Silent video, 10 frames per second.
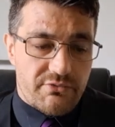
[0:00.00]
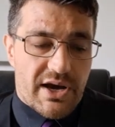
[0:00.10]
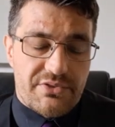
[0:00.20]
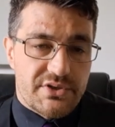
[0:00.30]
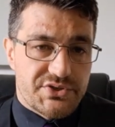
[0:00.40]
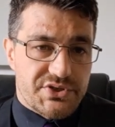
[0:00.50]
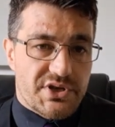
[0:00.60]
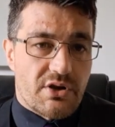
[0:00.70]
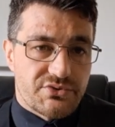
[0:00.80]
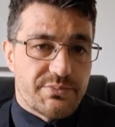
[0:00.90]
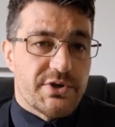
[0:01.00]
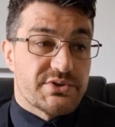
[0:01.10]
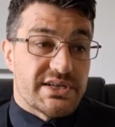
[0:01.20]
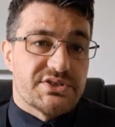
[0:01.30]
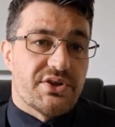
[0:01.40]
Rather than just
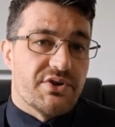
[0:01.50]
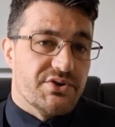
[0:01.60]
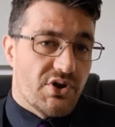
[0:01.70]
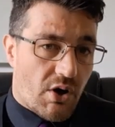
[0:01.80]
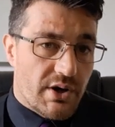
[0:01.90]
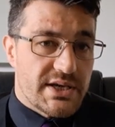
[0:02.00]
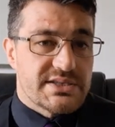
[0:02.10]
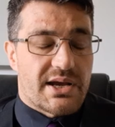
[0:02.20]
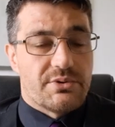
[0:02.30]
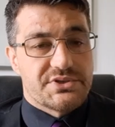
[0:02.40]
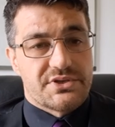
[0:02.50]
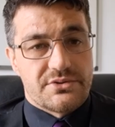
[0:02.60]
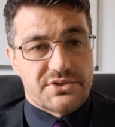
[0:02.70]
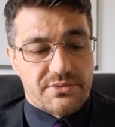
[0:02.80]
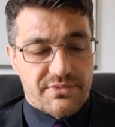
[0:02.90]
contributing to the noise, I want to
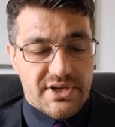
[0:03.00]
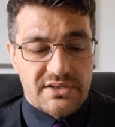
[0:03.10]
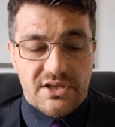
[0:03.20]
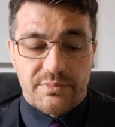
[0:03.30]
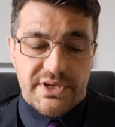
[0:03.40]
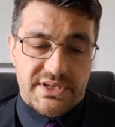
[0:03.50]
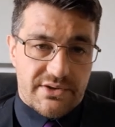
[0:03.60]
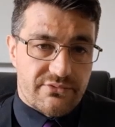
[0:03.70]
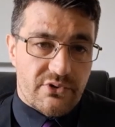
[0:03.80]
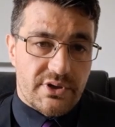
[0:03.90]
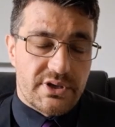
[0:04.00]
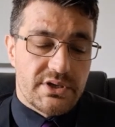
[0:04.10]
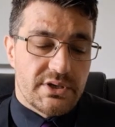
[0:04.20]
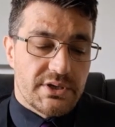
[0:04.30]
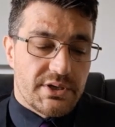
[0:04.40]
do something a little bit different.
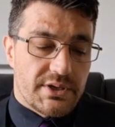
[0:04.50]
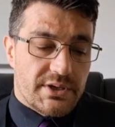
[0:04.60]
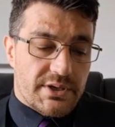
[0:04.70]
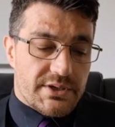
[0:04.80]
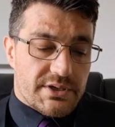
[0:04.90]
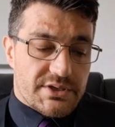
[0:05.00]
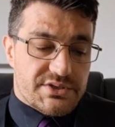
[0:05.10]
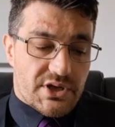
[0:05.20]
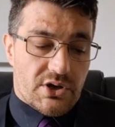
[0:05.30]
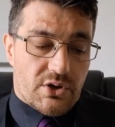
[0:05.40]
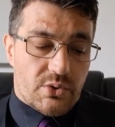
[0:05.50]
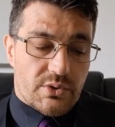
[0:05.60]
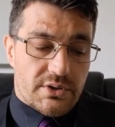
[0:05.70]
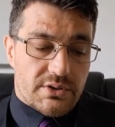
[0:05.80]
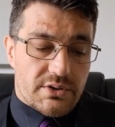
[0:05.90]

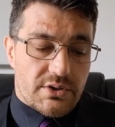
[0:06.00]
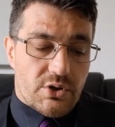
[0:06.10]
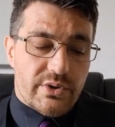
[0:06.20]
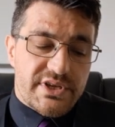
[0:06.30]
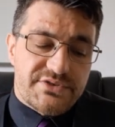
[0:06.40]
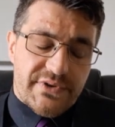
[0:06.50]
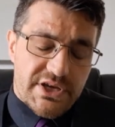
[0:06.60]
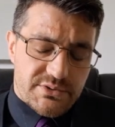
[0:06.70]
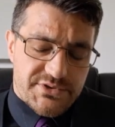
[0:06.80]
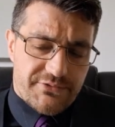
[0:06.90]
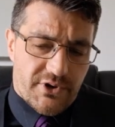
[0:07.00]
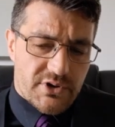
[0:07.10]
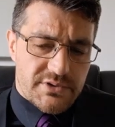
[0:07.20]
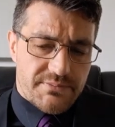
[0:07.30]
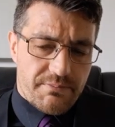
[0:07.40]
So who are these videos
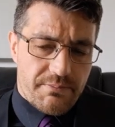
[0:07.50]
for?